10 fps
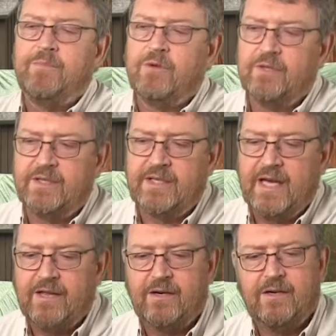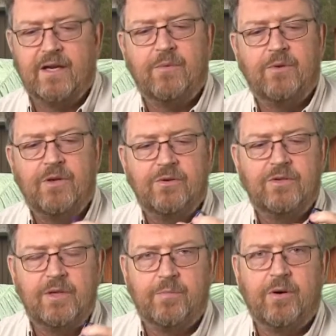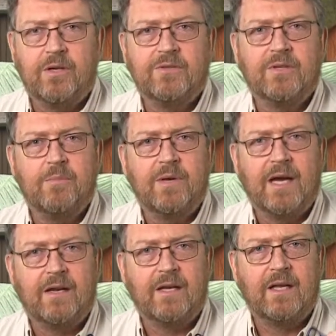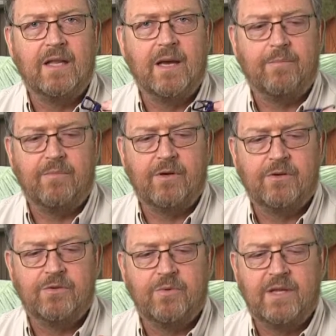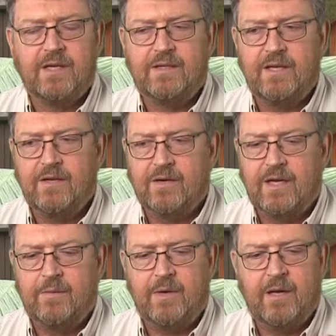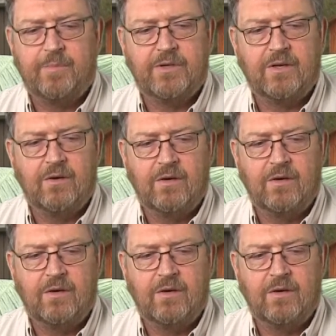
to hold it together. And we usually put some kind of clip that goes with it to either help it